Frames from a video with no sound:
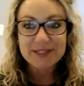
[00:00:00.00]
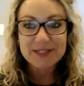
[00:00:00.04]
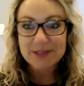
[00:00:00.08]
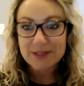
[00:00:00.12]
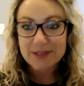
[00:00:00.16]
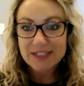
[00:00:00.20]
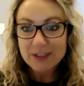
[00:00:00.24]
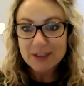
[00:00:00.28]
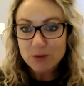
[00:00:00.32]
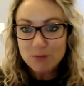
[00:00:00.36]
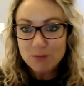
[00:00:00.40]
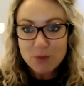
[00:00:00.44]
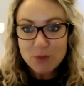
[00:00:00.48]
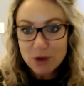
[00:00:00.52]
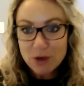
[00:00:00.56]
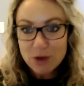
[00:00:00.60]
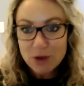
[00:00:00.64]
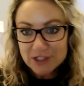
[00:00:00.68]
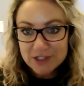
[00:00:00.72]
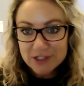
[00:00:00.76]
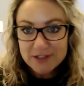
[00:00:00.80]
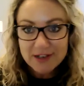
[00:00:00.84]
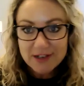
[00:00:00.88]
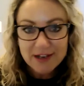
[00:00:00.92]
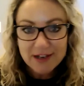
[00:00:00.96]
a little
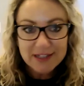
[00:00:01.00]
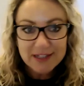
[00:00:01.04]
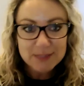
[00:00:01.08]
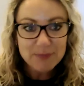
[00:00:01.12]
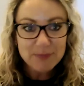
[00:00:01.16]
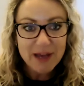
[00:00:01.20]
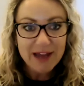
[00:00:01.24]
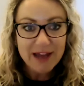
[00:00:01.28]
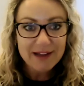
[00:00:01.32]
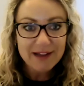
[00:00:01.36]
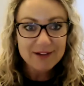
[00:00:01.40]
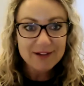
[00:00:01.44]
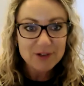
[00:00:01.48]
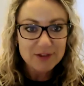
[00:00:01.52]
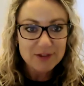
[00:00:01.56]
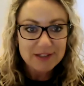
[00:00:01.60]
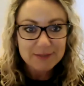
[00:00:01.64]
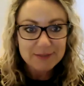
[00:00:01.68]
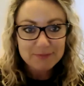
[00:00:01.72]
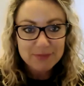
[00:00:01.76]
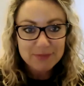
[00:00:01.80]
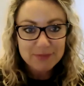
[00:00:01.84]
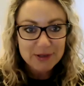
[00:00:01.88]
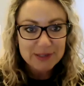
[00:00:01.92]
merchandise pack on the